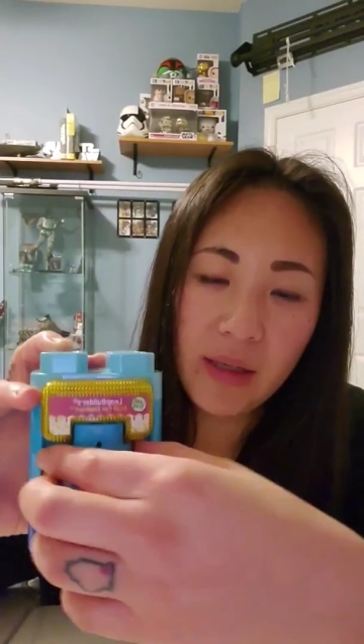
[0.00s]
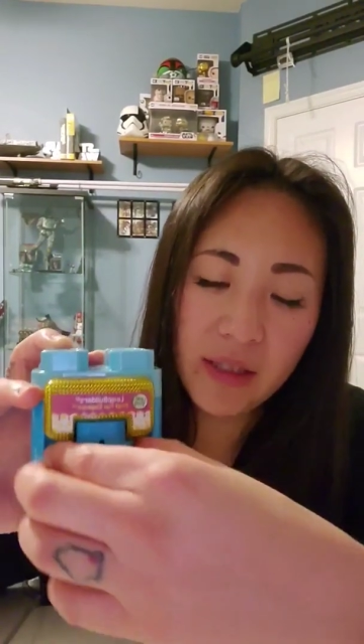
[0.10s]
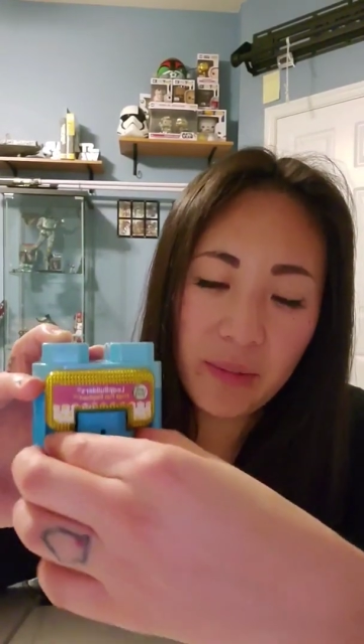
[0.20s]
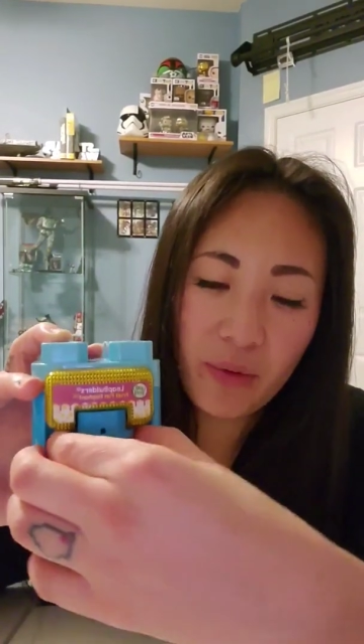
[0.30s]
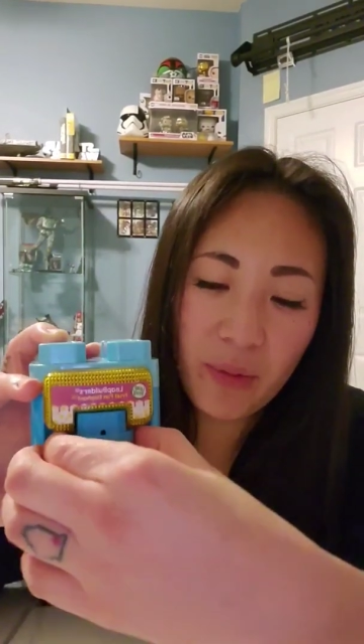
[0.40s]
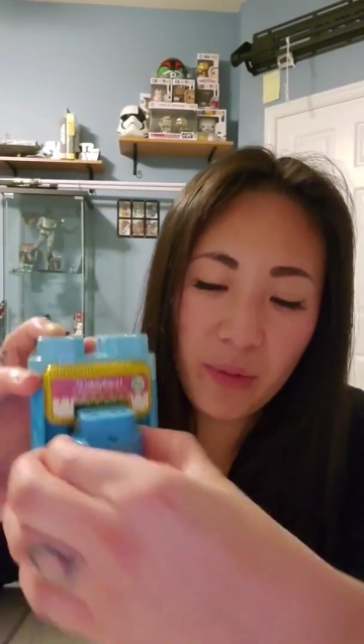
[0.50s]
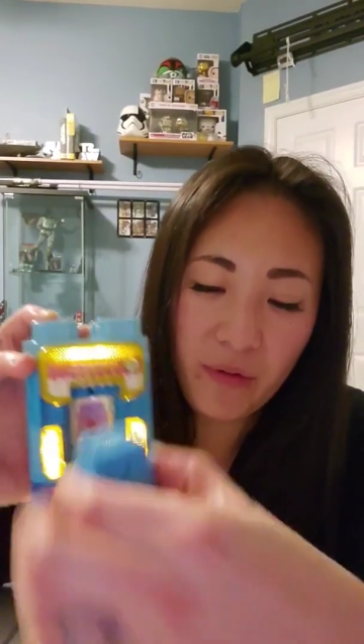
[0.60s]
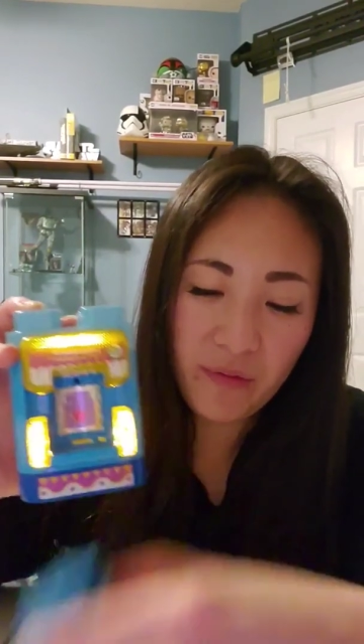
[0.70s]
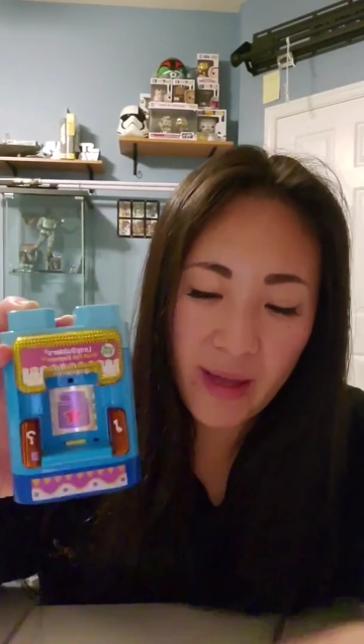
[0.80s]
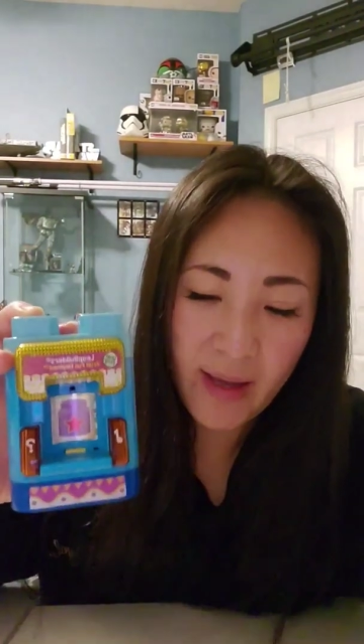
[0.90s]
So I'm going to
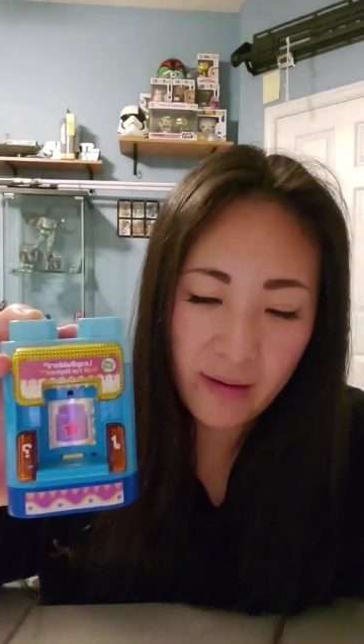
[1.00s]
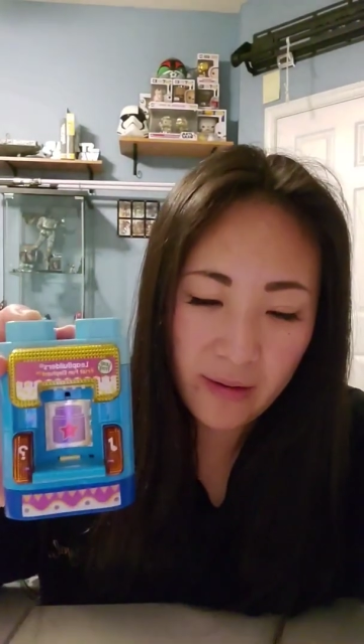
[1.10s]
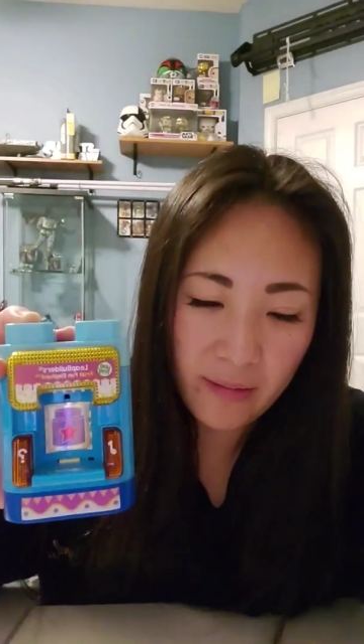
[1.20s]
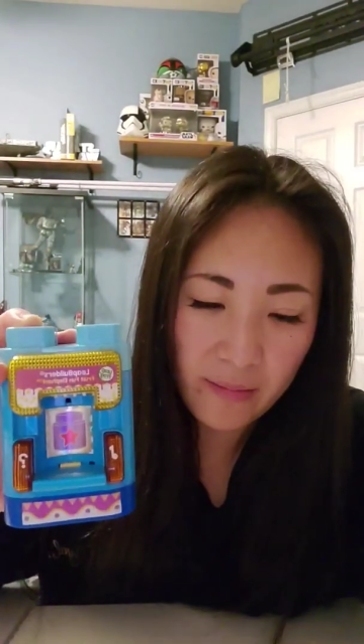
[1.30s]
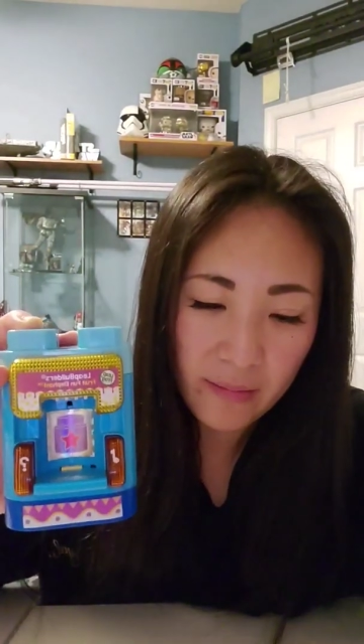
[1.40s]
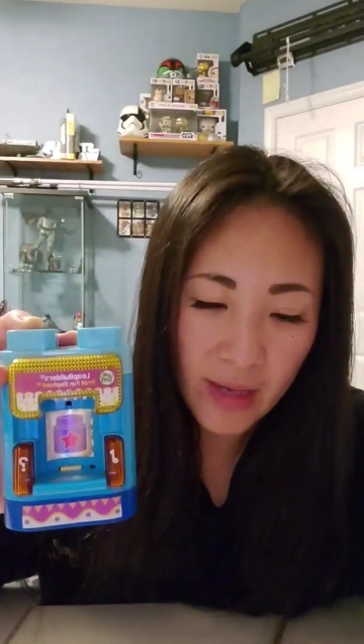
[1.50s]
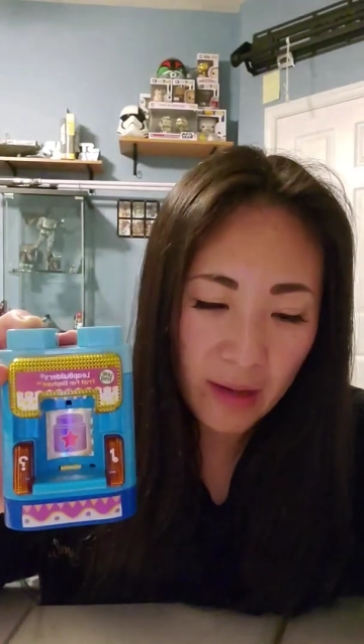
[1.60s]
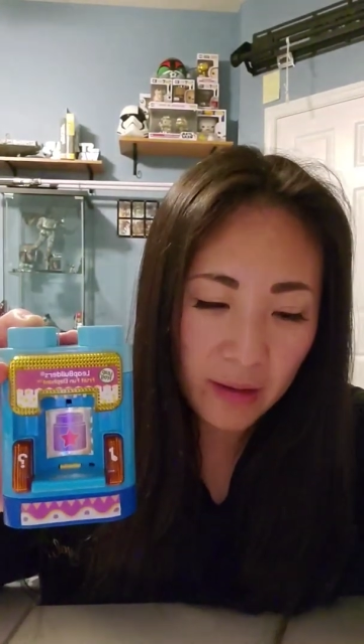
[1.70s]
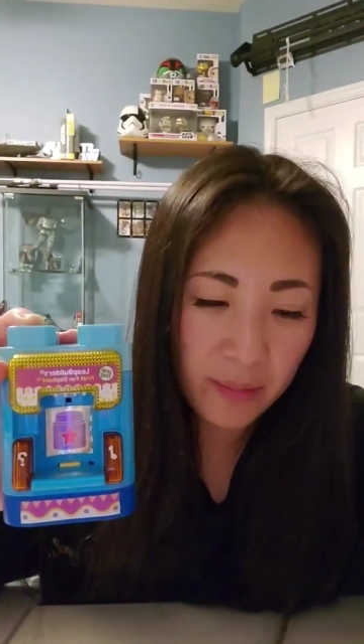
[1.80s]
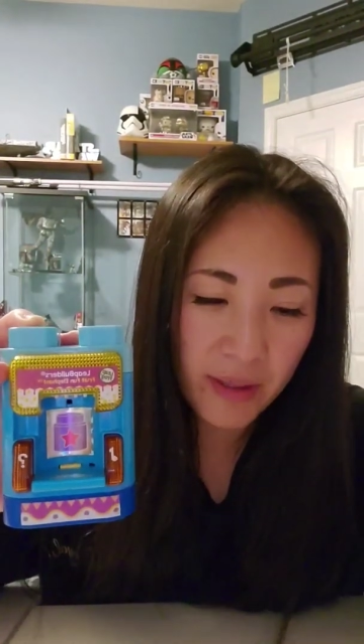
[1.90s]
remove that.
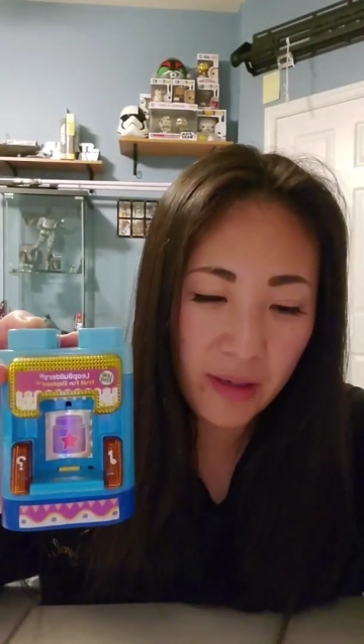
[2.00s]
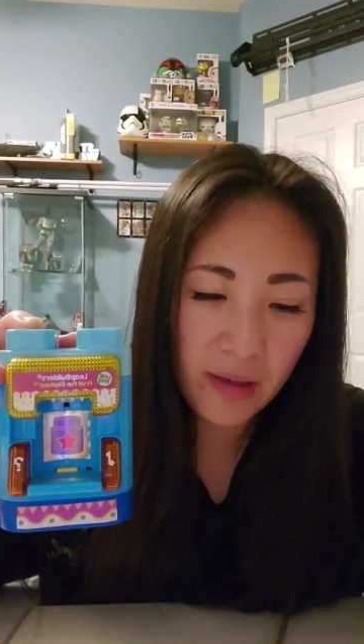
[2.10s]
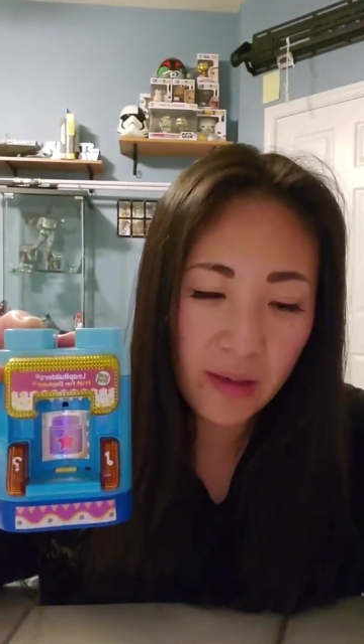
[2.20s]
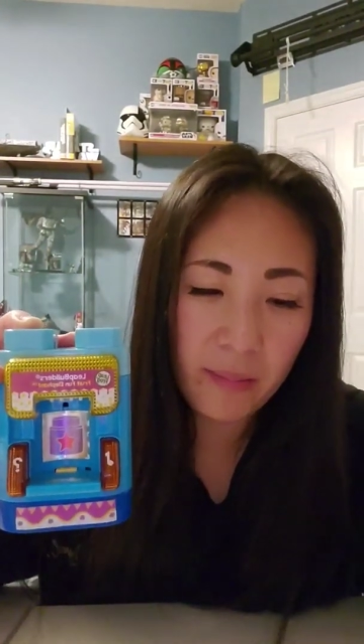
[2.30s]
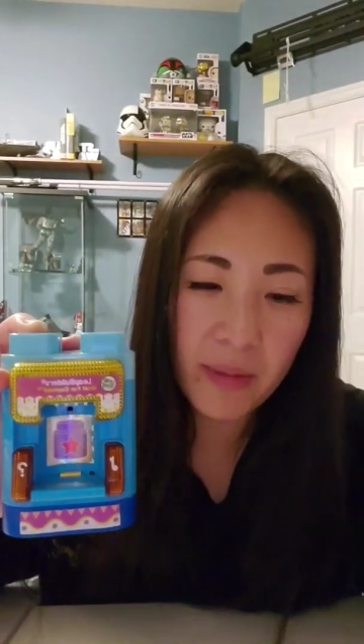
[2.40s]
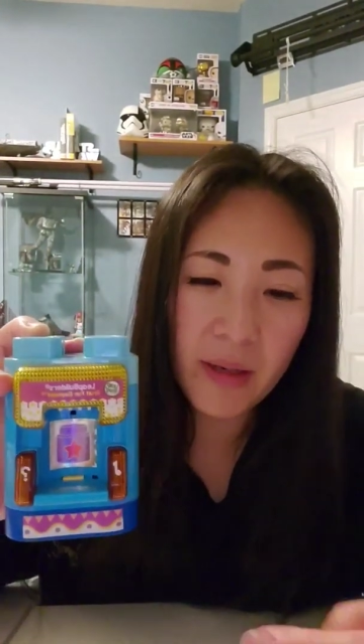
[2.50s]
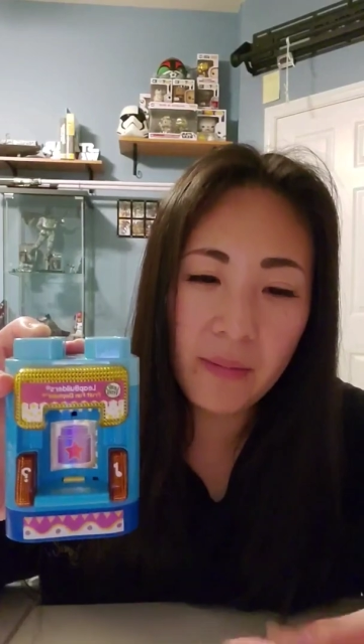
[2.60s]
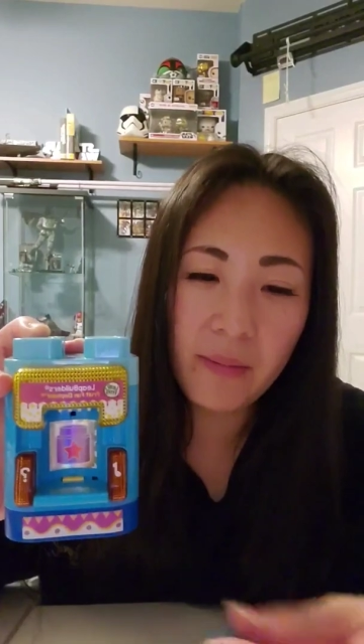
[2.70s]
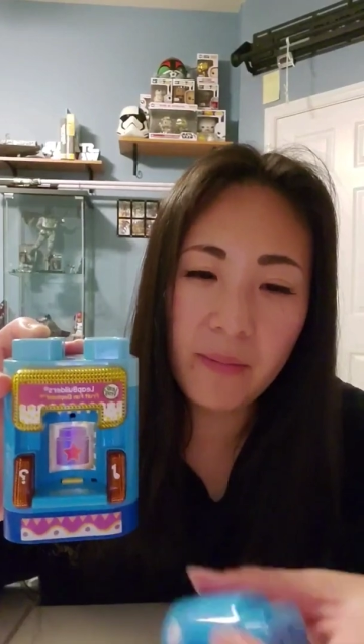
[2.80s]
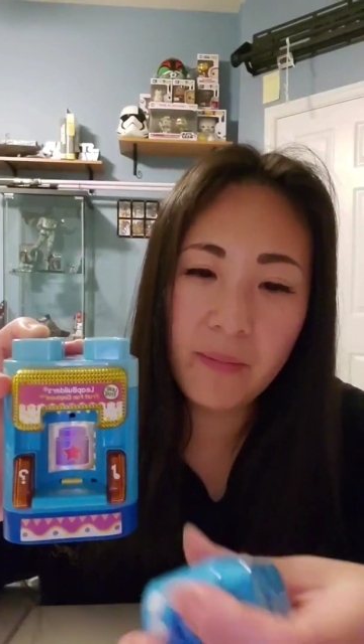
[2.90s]
I'm going to put in a number.